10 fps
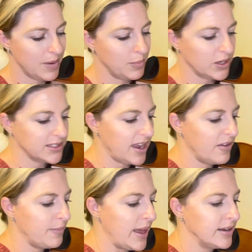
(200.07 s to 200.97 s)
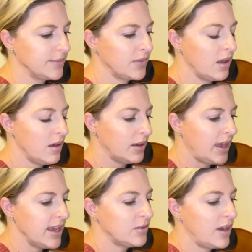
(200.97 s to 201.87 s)
My book is kind of bent.
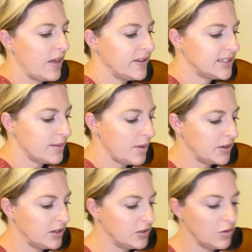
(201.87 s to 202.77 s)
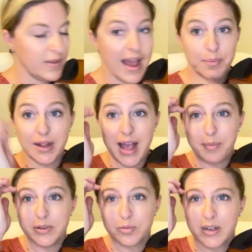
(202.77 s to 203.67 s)
Okay, so now this time I'm gonna do it with apple apples.